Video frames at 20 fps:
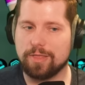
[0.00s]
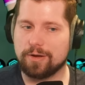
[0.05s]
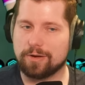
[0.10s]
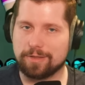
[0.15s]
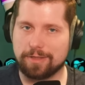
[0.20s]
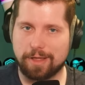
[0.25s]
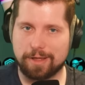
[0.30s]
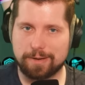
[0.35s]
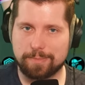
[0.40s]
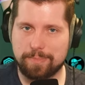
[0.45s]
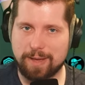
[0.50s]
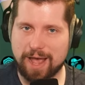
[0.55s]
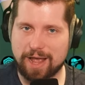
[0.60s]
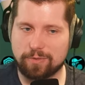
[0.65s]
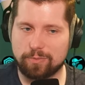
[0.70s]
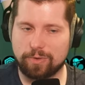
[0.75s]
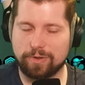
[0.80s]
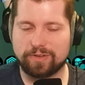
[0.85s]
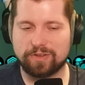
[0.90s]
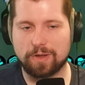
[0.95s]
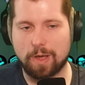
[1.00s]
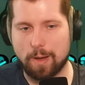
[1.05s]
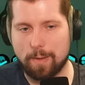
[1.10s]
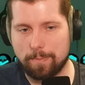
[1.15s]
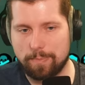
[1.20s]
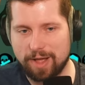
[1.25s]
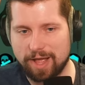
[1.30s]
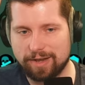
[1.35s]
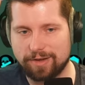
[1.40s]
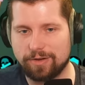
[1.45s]
There are a lot of bad ones,
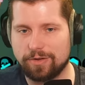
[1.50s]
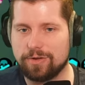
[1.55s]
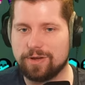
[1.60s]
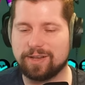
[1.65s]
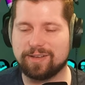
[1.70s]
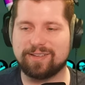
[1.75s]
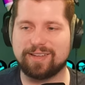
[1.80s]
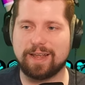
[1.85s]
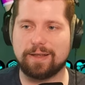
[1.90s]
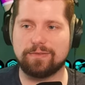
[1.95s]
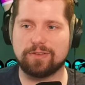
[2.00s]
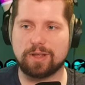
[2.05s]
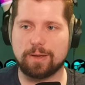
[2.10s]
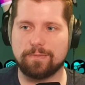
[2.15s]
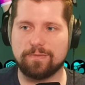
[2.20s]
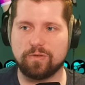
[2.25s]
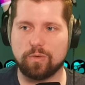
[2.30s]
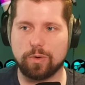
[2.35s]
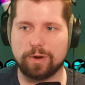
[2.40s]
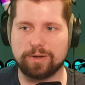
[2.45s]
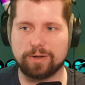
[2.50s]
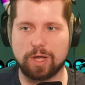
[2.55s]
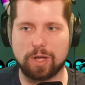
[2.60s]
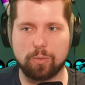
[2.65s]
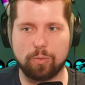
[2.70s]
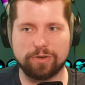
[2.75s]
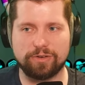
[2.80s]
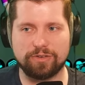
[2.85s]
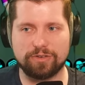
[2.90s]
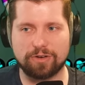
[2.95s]
but you can save scum for it.
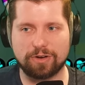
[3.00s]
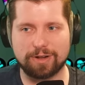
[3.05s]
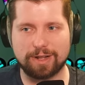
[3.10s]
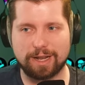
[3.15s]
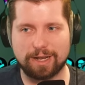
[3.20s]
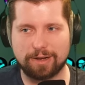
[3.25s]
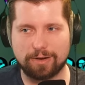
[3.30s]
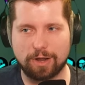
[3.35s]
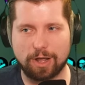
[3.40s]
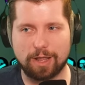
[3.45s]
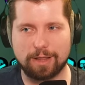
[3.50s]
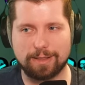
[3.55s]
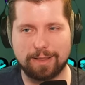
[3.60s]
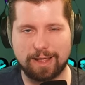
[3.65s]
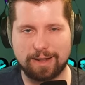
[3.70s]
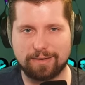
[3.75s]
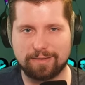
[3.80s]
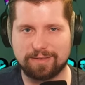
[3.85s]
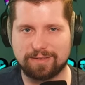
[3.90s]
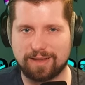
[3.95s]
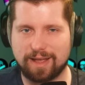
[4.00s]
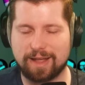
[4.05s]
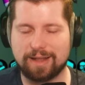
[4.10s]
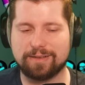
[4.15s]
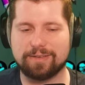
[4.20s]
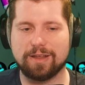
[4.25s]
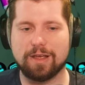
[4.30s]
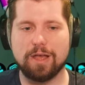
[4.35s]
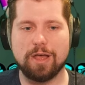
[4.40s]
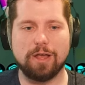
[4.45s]
Once you start getting a lot of
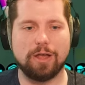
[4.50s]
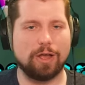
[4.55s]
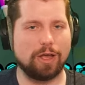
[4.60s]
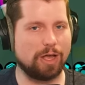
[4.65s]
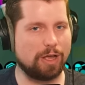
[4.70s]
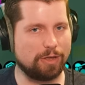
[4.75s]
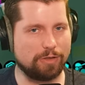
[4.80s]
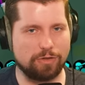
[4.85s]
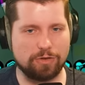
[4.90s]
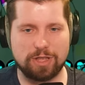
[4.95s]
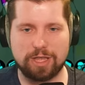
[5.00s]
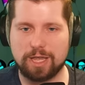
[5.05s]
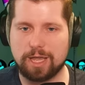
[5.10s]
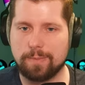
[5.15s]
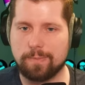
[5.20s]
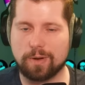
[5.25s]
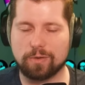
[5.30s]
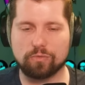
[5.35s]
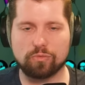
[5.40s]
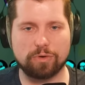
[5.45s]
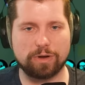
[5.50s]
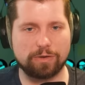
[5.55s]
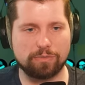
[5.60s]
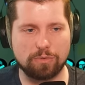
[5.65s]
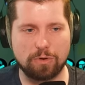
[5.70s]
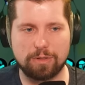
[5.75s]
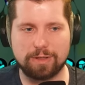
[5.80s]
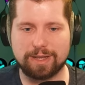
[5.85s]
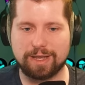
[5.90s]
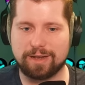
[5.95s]
science, you can keep on
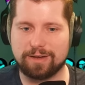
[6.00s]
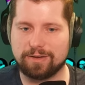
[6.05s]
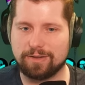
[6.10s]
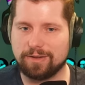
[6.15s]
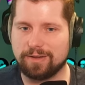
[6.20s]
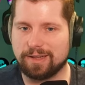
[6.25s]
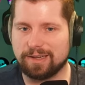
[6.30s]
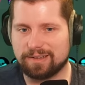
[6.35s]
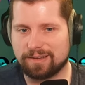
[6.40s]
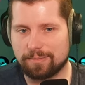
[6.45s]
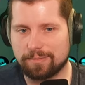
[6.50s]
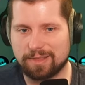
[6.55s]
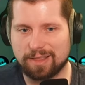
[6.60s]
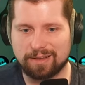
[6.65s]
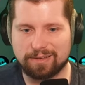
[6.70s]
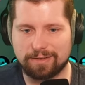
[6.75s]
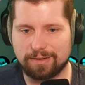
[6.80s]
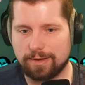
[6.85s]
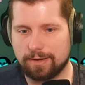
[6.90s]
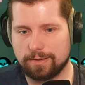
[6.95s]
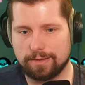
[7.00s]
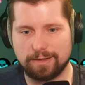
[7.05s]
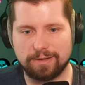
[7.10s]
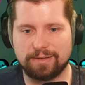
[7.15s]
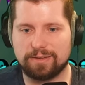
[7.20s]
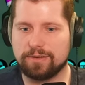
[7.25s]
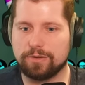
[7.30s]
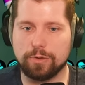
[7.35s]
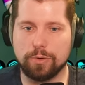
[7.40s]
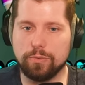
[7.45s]
re-rolling until you get something that's at
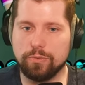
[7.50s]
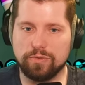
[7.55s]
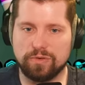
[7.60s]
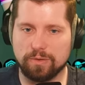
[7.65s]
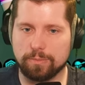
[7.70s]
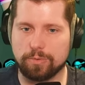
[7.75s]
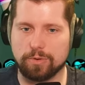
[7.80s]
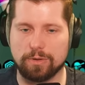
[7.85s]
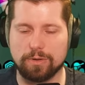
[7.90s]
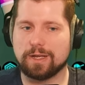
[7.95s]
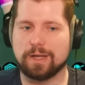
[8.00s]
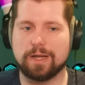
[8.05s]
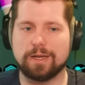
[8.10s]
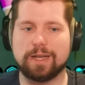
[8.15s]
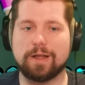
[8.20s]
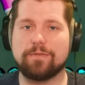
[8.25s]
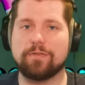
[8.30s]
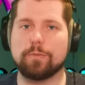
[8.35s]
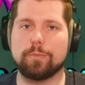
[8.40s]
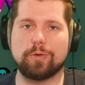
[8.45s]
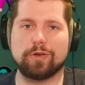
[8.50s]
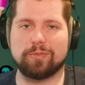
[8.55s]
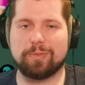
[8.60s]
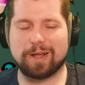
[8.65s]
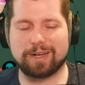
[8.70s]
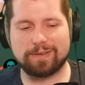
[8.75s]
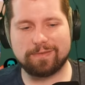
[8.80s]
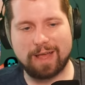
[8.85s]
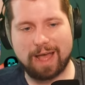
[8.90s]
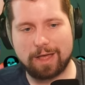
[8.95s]
least usable. Now, for
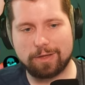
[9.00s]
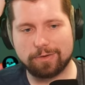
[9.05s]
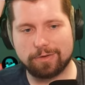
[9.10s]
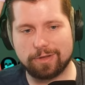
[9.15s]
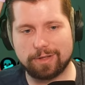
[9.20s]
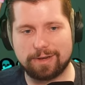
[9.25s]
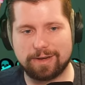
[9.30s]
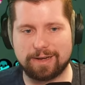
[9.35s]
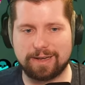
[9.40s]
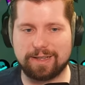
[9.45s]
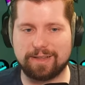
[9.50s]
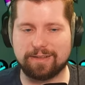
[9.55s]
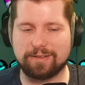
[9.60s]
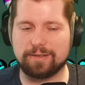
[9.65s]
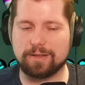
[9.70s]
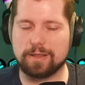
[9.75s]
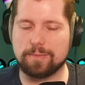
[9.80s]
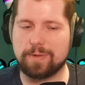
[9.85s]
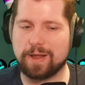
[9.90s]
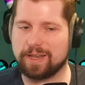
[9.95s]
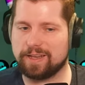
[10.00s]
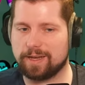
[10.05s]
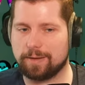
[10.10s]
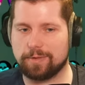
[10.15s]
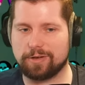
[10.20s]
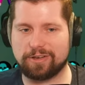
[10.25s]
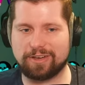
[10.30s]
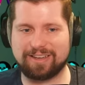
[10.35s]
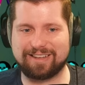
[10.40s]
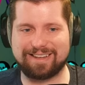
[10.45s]
perspective how good it is, the base
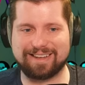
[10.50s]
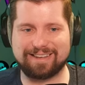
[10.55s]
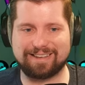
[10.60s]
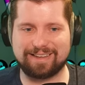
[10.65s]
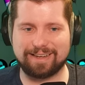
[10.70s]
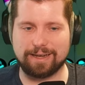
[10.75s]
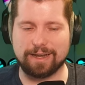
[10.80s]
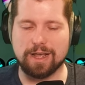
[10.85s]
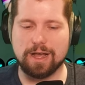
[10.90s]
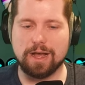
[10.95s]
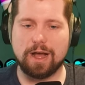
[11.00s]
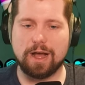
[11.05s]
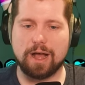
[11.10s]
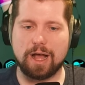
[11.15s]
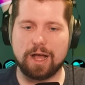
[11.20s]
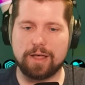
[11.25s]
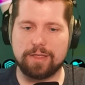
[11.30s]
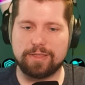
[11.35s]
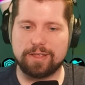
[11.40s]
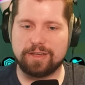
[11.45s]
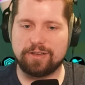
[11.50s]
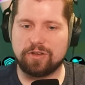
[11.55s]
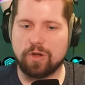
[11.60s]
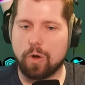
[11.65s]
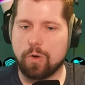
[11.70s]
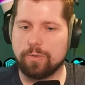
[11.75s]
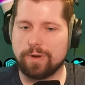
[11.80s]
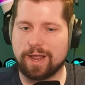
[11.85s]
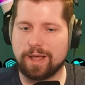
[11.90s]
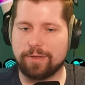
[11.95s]
damage is 60. The
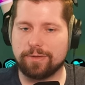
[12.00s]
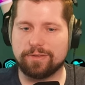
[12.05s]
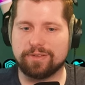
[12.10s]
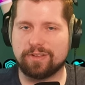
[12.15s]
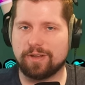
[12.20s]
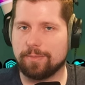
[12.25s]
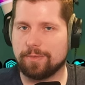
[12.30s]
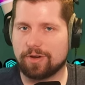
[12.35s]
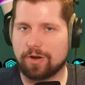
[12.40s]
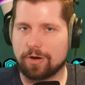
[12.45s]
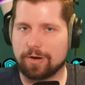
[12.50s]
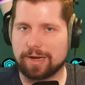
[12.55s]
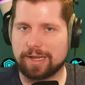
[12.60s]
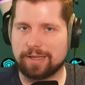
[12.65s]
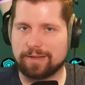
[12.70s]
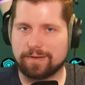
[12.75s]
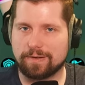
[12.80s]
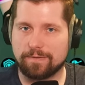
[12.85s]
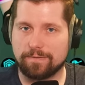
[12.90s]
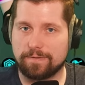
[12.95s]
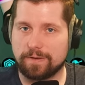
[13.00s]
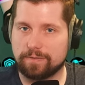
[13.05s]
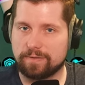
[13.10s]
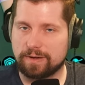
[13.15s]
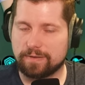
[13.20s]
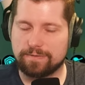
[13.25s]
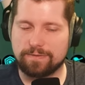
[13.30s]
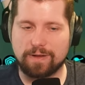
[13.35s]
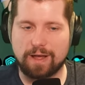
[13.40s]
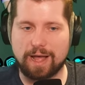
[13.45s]
toenail scimitar is
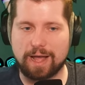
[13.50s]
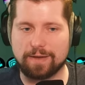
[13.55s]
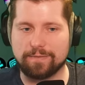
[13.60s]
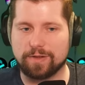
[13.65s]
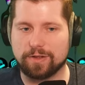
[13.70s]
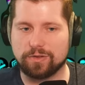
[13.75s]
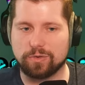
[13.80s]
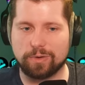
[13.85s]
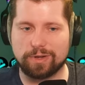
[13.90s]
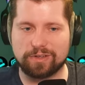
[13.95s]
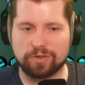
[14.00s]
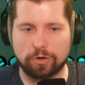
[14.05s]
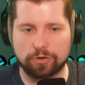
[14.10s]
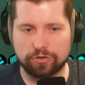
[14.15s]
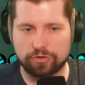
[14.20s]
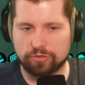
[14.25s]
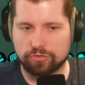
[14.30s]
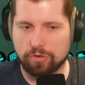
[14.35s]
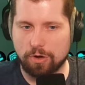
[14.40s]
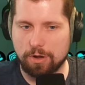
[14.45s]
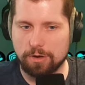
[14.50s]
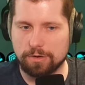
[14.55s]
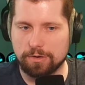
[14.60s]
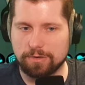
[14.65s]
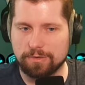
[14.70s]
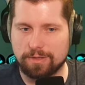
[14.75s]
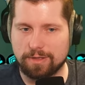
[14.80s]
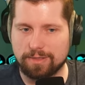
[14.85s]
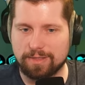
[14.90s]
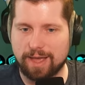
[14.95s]
55, so it's
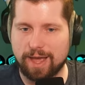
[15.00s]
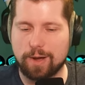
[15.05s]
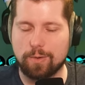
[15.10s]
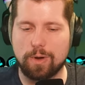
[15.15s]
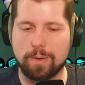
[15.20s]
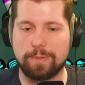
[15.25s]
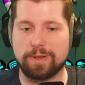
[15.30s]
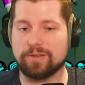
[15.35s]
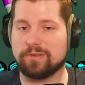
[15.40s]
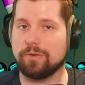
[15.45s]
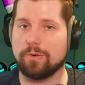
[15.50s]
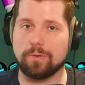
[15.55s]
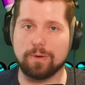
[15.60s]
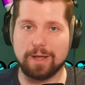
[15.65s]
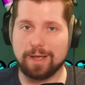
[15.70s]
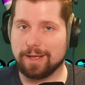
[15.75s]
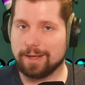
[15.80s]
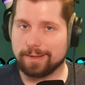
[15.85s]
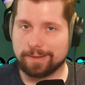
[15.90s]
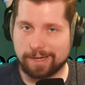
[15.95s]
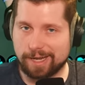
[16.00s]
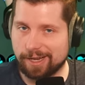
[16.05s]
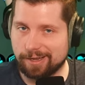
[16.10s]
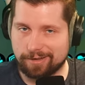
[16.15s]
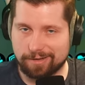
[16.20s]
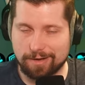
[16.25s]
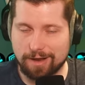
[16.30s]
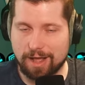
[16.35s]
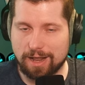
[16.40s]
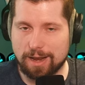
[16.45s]
stronger than that weapon. So
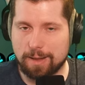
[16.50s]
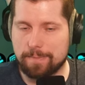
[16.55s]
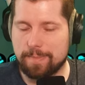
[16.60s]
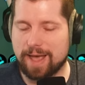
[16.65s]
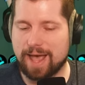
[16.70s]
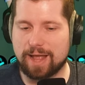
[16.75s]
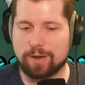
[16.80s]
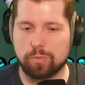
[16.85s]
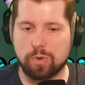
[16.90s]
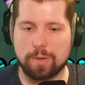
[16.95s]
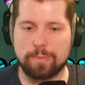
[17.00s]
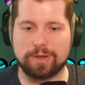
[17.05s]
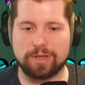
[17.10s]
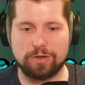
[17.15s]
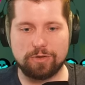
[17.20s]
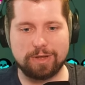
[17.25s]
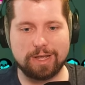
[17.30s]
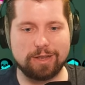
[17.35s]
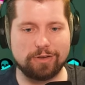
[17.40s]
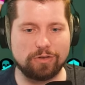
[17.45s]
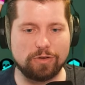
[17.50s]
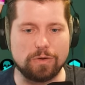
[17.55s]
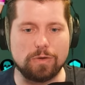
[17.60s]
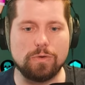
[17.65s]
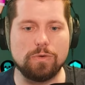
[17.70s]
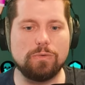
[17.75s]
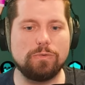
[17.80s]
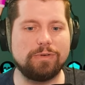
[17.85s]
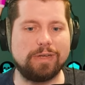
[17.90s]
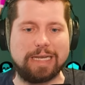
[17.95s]
it's not a bad weapon. You get
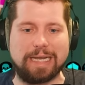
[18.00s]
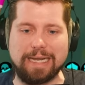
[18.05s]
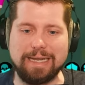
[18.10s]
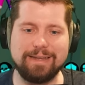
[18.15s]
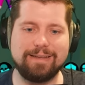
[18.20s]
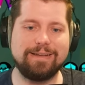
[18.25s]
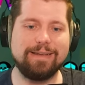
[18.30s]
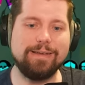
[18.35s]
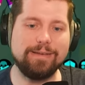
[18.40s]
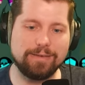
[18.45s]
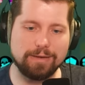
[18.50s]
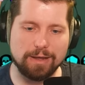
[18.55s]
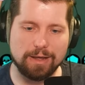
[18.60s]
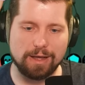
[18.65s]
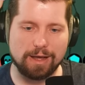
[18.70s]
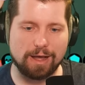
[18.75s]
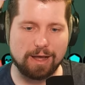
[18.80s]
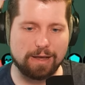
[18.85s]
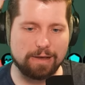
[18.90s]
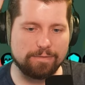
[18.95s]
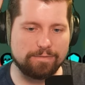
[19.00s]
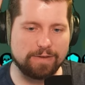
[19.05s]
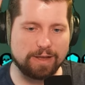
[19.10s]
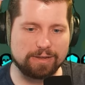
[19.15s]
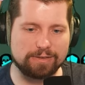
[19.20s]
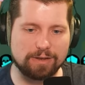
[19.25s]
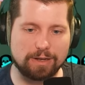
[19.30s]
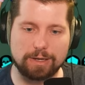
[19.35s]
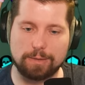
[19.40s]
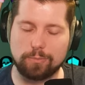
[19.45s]
2 decent
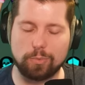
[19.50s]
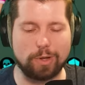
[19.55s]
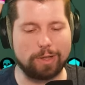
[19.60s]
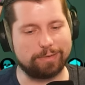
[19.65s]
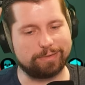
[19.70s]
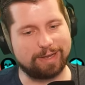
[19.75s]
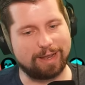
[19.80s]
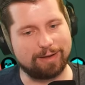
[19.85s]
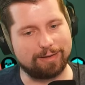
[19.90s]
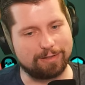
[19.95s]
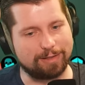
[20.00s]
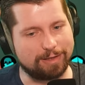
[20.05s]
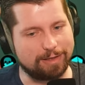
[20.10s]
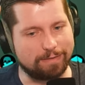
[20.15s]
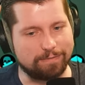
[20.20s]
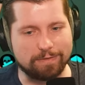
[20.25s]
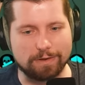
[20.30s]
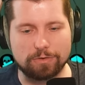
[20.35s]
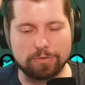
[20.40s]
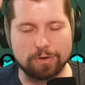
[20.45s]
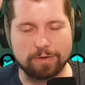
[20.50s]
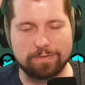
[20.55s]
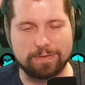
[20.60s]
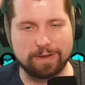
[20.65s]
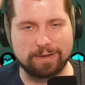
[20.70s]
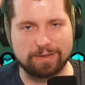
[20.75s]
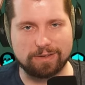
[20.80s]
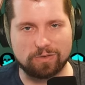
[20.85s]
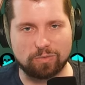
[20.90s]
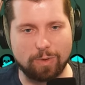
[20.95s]
effects on it. Well, technically you get Victory
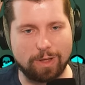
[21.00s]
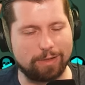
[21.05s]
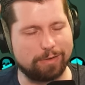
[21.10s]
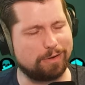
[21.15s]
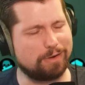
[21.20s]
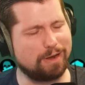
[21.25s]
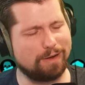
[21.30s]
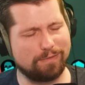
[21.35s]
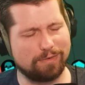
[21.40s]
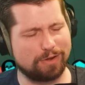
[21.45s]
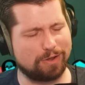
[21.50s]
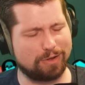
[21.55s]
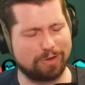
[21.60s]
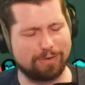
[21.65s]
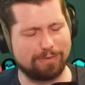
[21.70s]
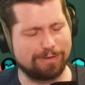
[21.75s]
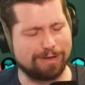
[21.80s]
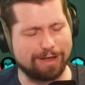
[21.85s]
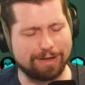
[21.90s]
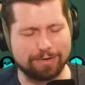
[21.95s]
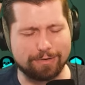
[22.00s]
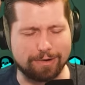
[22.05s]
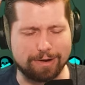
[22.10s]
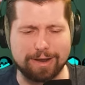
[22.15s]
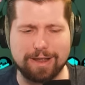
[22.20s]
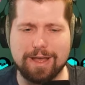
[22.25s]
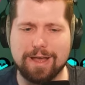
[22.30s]
Feast as well. You're never gonna go hungry.